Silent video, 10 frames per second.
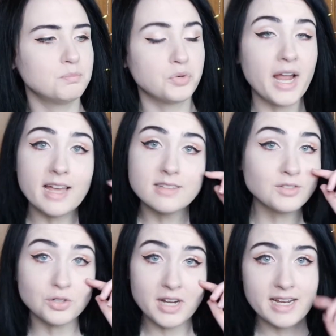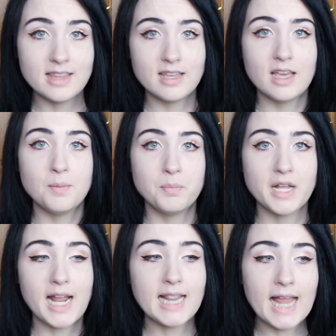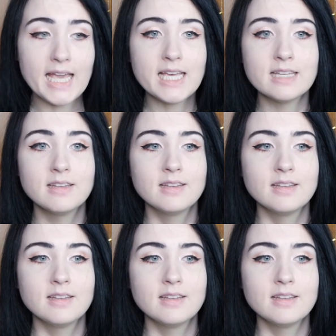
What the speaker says: brands or anything, but I like